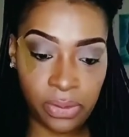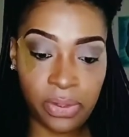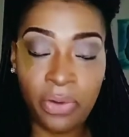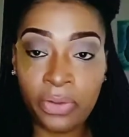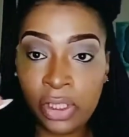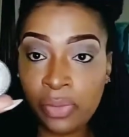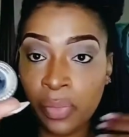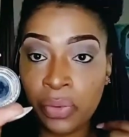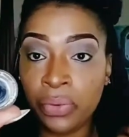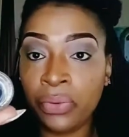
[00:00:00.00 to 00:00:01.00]
so
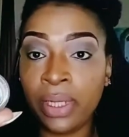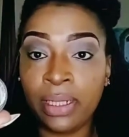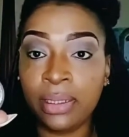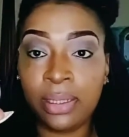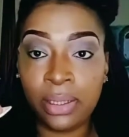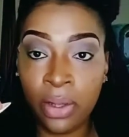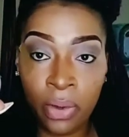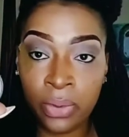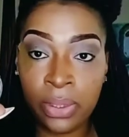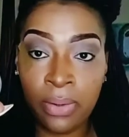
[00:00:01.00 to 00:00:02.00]
smooth and it just
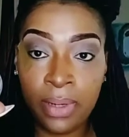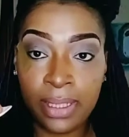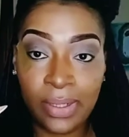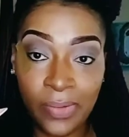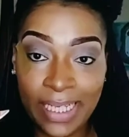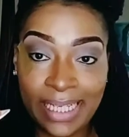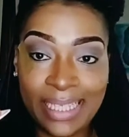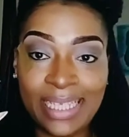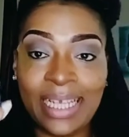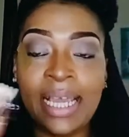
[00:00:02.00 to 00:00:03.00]
goes on so
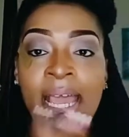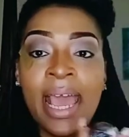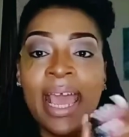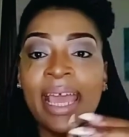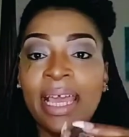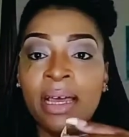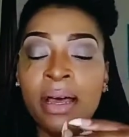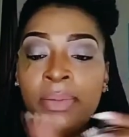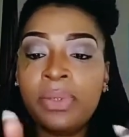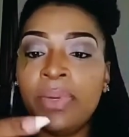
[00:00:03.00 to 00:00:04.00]
easily. It
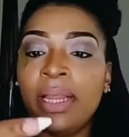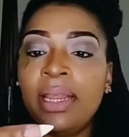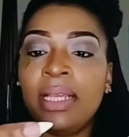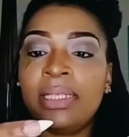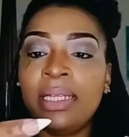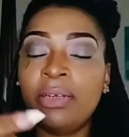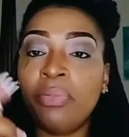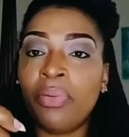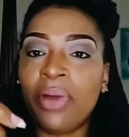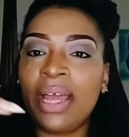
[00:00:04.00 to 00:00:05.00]
comes with this little
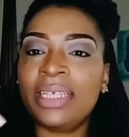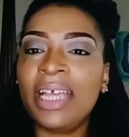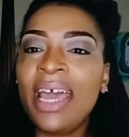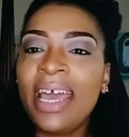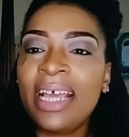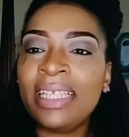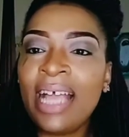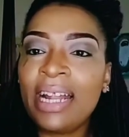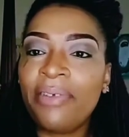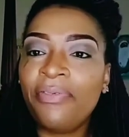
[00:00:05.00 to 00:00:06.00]
brush. It's
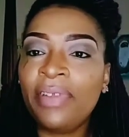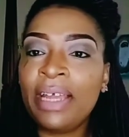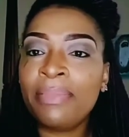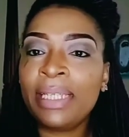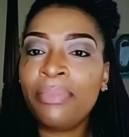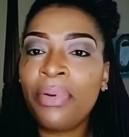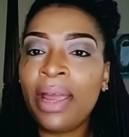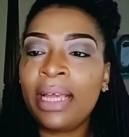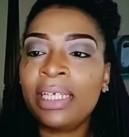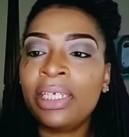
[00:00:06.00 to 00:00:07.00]
not a flimsy
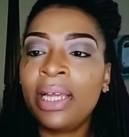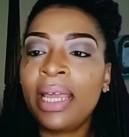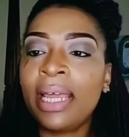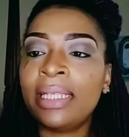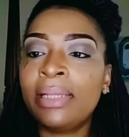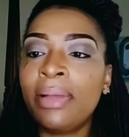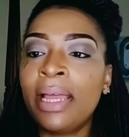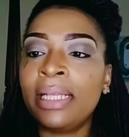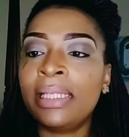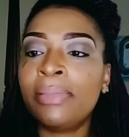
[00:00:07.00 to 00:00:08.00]
brush.
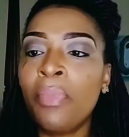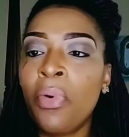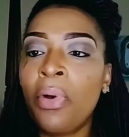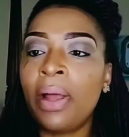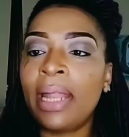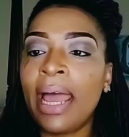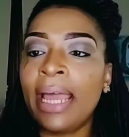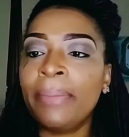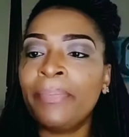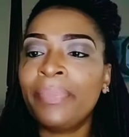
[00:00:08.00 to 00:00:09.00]
It's more
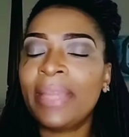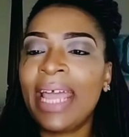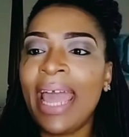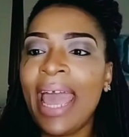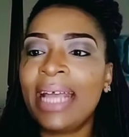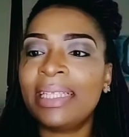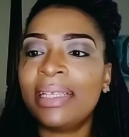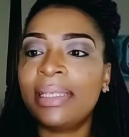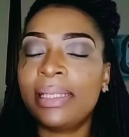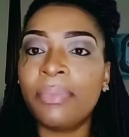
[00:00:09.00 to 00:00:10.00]
like it has
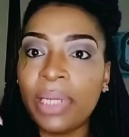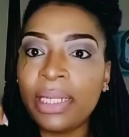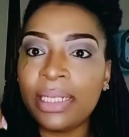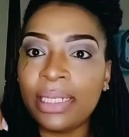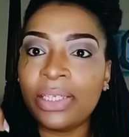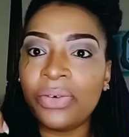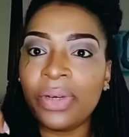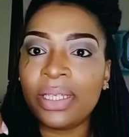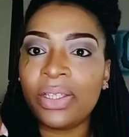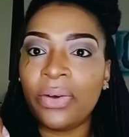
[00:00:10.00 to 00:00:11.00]
stability to
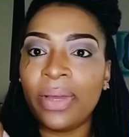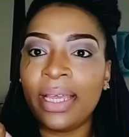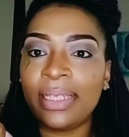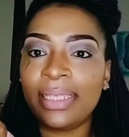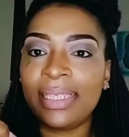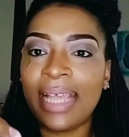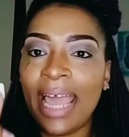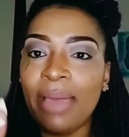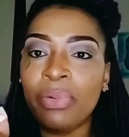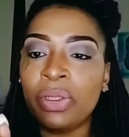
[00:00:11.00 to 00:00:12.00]
it, so it's
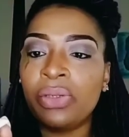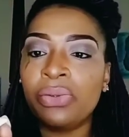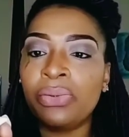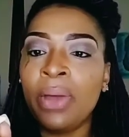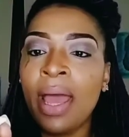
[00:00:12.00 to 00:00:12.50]
able to